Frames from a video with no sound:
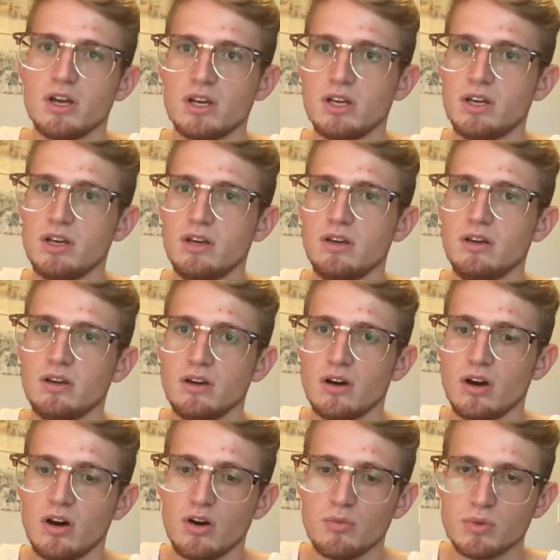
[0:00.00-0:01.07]
he
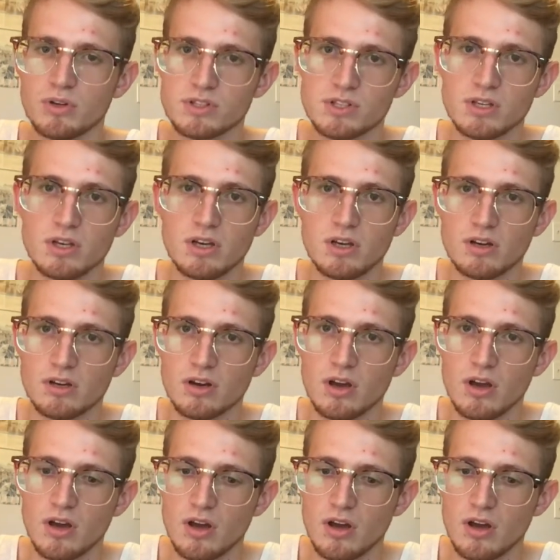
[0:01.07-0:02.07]
um, was in